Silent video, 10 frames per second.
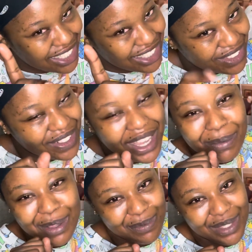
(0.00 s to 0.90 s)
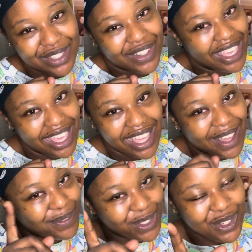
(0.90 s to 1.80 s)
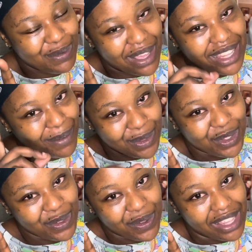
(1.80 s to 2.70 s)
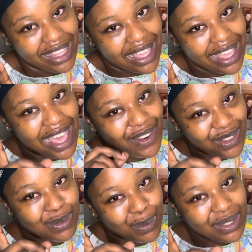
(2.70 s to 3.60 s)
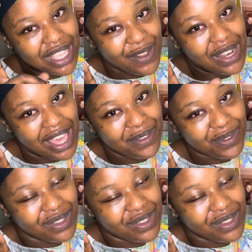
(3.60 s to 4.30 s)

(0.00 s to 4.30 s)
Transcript: don't come at me, okay? I'm not your mother, I'm not your father. I don't sponsor your life.